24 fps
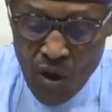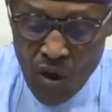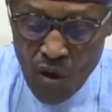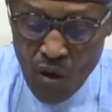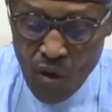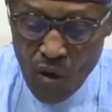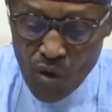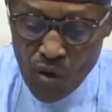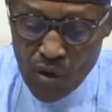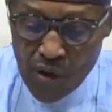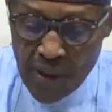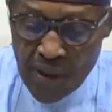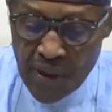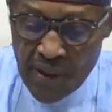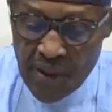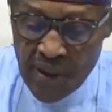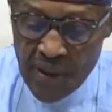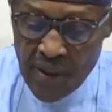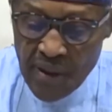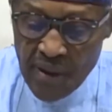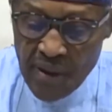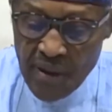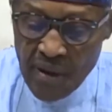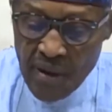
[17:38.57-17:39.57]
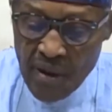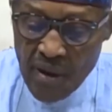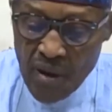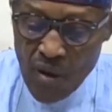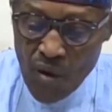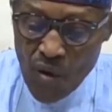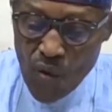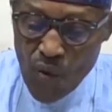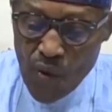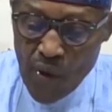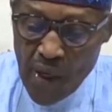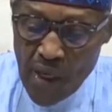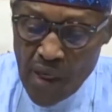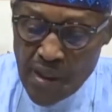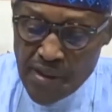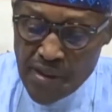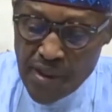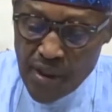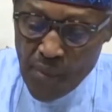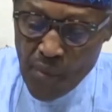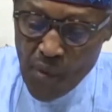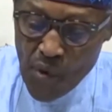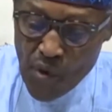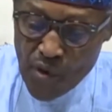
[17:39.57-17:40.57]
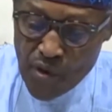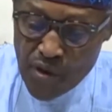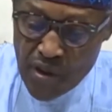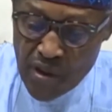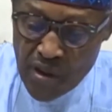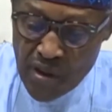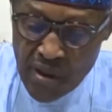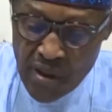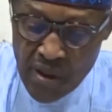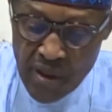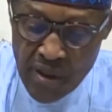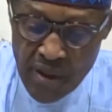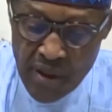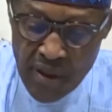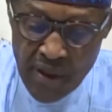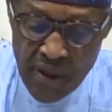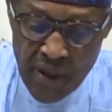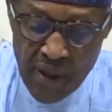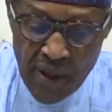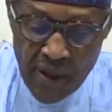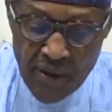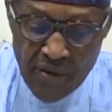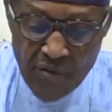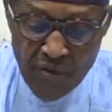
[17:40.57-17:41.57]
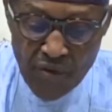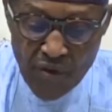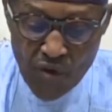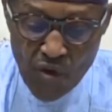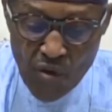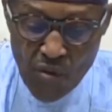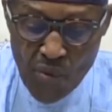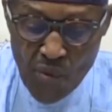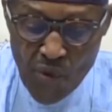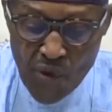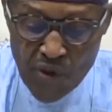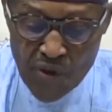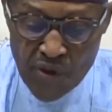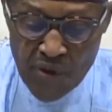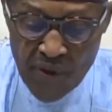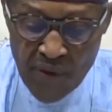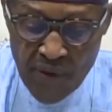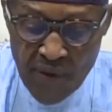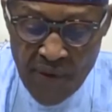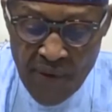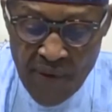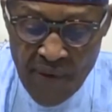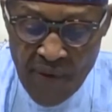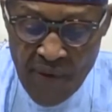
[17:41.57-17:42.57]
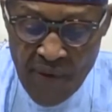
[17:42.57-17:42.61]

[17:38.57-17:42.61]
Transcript: Already, we are supporting and promoting